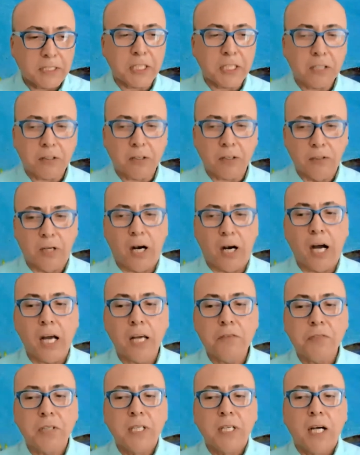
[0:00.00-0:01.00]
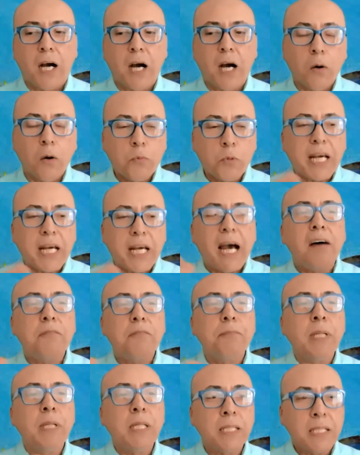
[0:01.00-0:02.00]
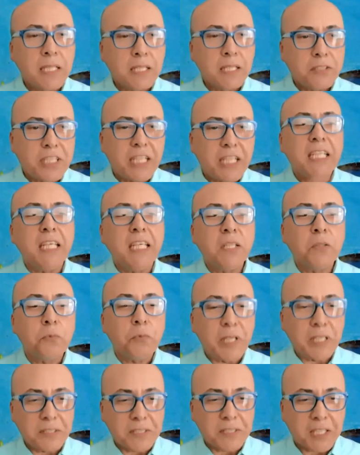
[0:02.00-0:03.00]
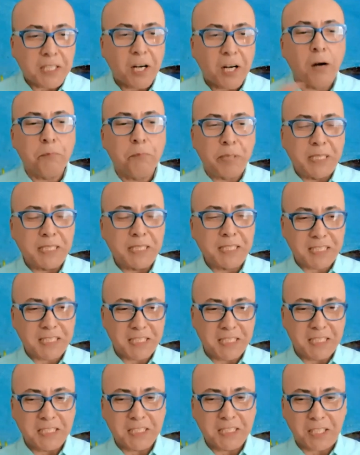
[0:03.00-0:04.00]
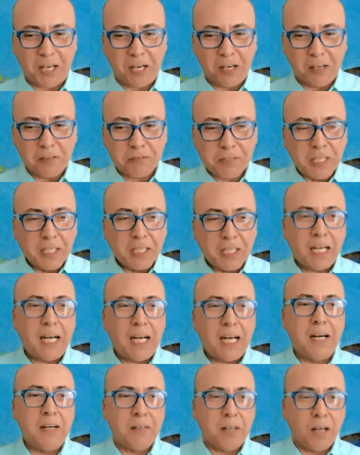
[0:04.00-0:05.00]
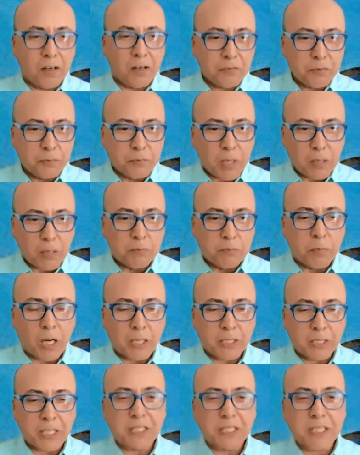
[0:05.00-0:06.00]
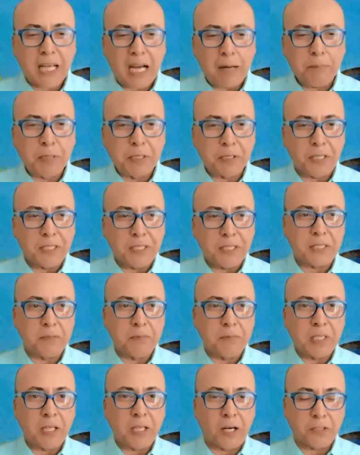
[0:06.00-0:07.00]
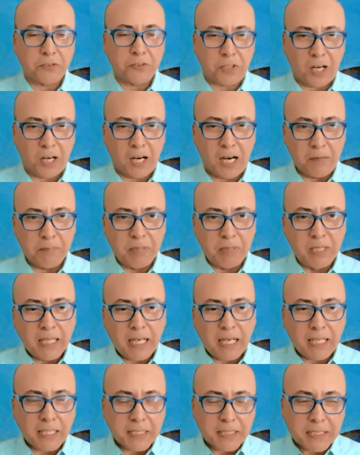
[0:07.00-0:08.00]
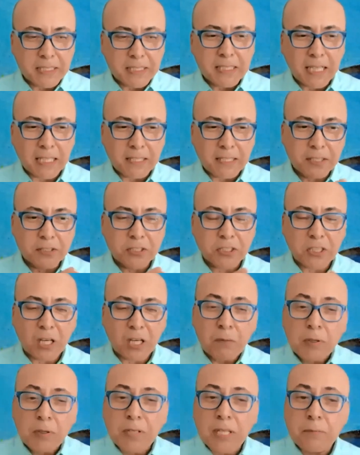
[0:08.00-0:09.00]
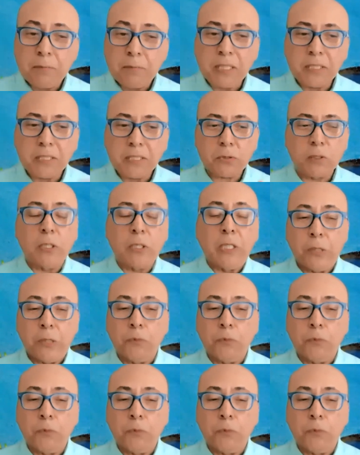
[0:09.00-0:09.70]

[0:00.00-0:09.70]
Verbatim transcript: uh, still alive, how would have been dealing with the complexities of uh, of modern capitalism in our time. And I see that there's some elements